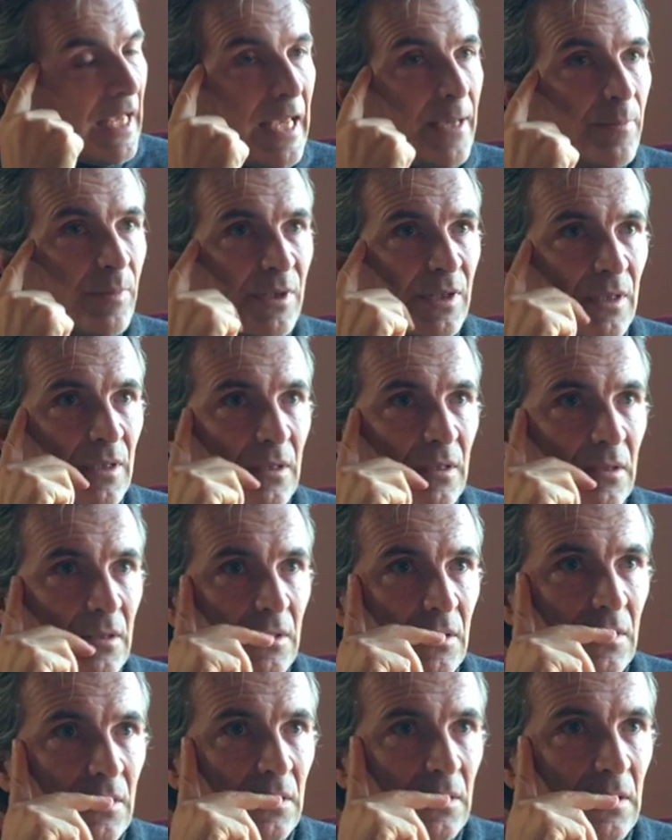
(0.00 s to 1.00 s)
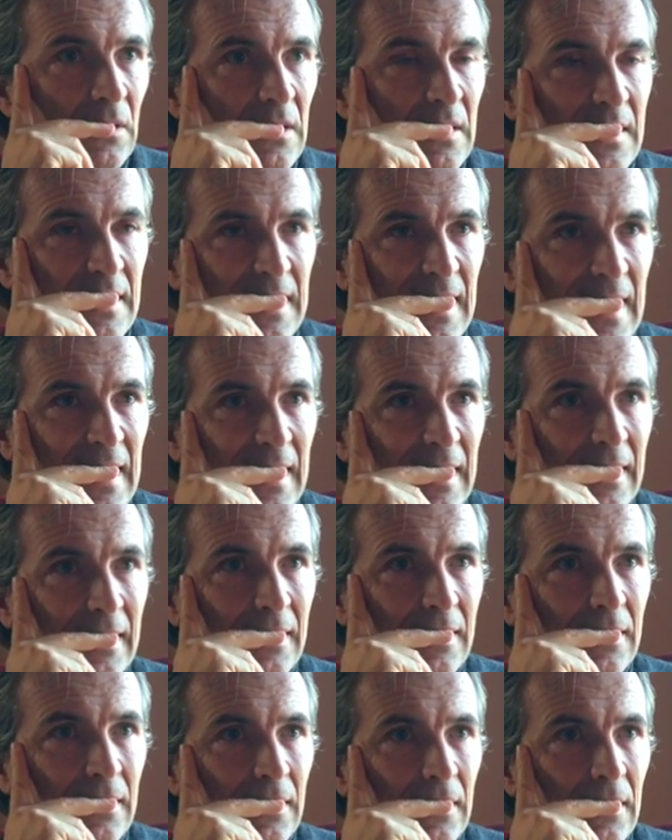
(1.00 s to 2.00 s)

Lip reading: empty inside,